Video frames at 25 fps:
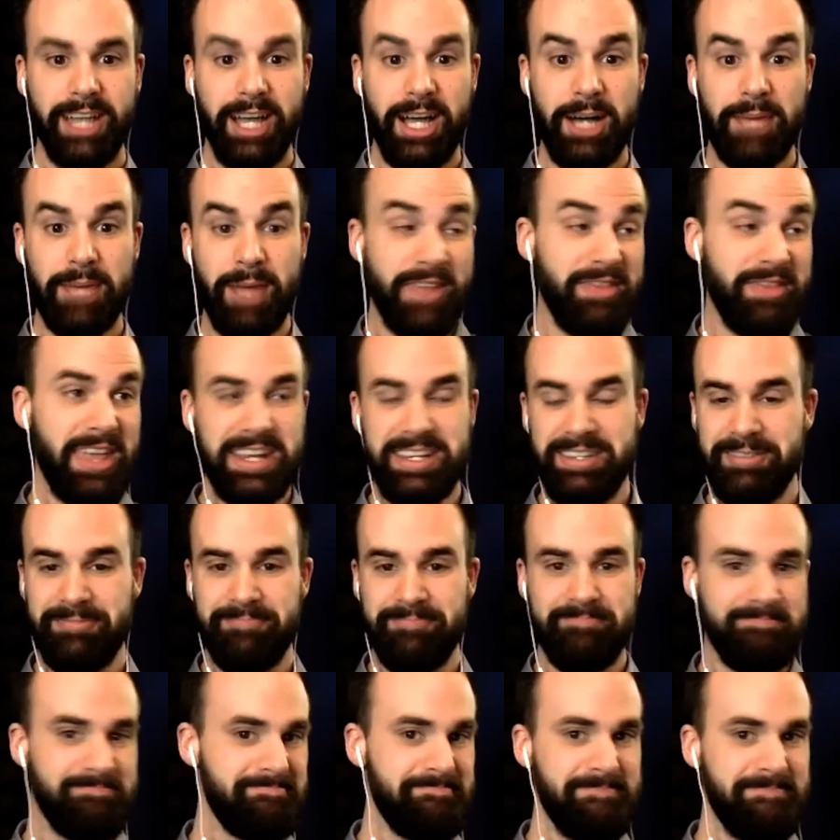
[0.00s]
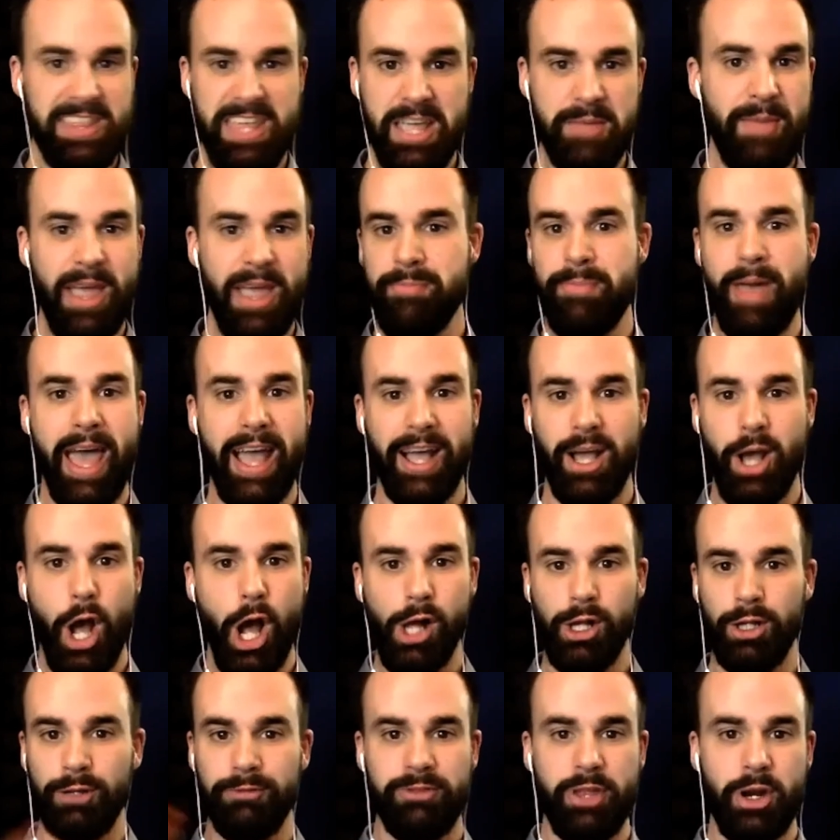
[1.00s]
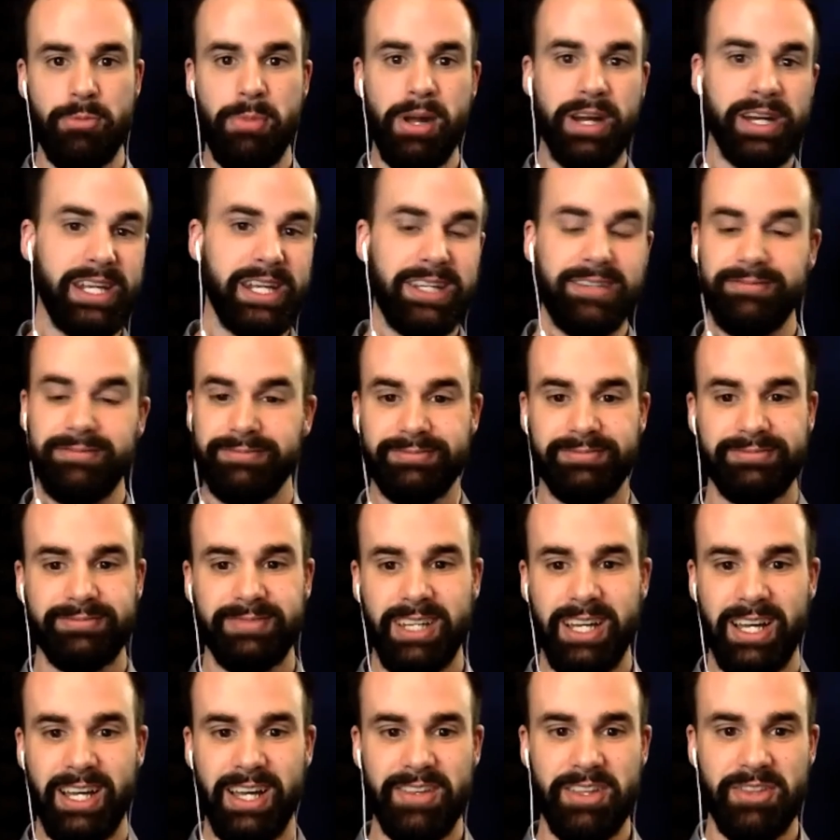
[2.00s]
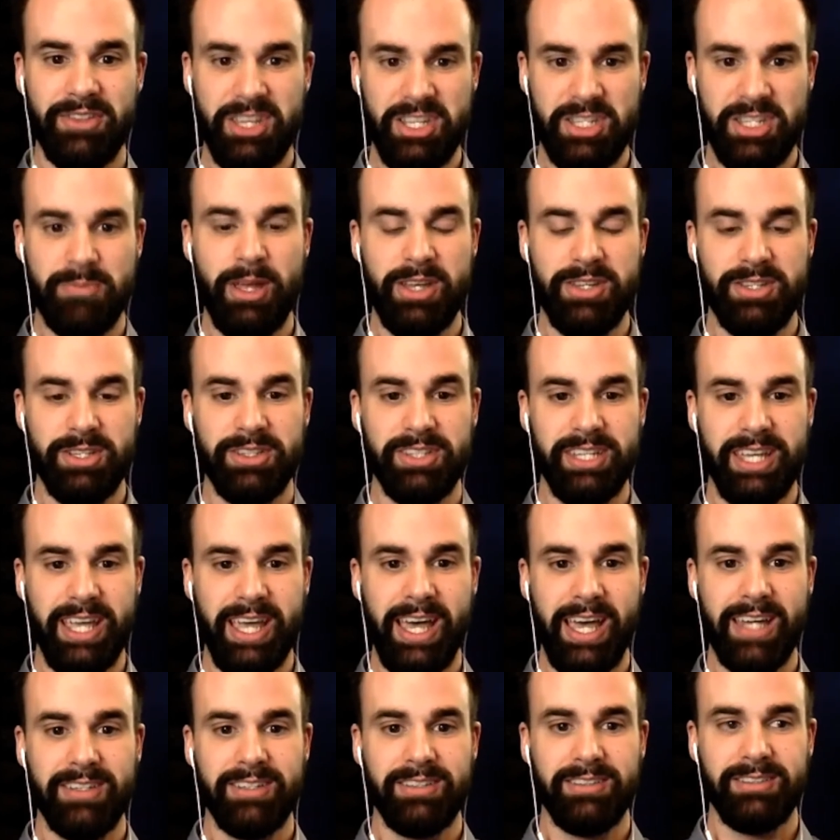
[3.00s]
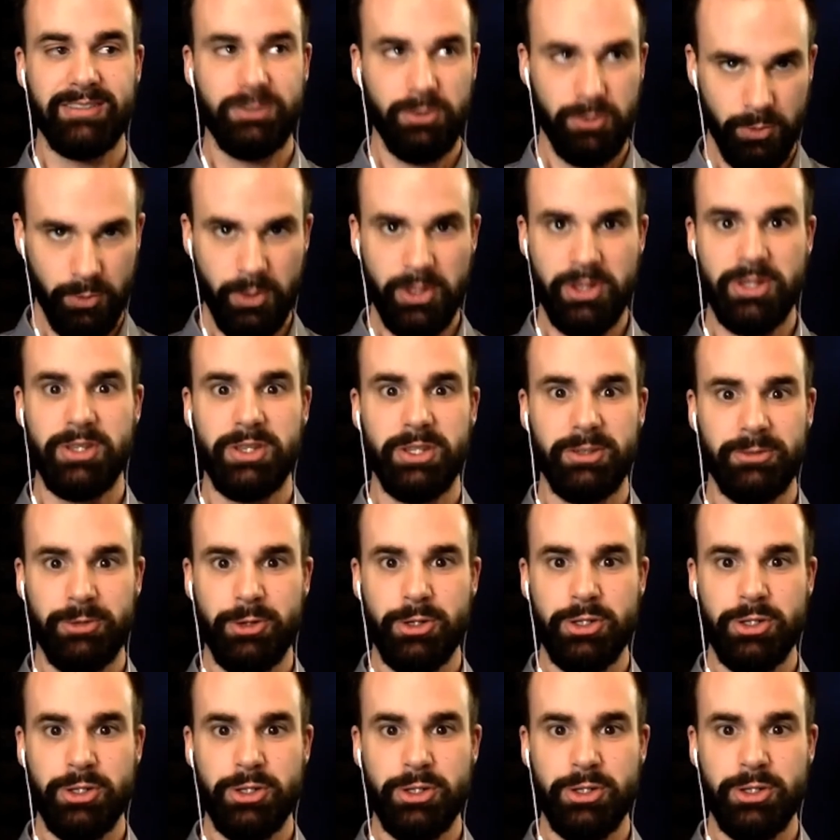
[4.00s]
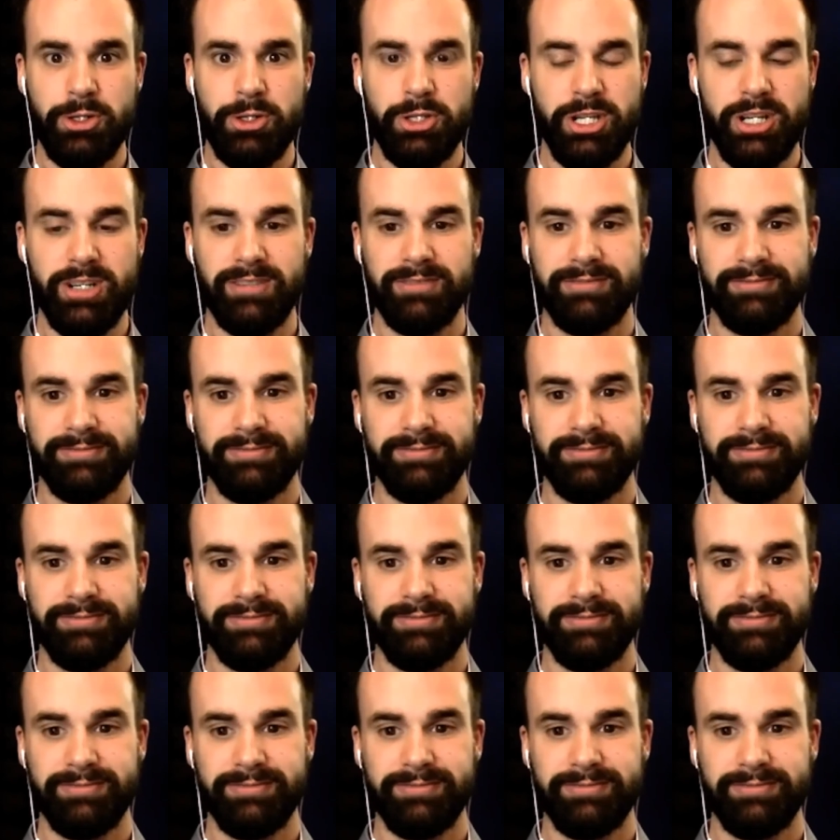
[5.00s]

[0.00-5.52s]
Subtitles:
and they made back all of their money that they spent on the ad within the first year.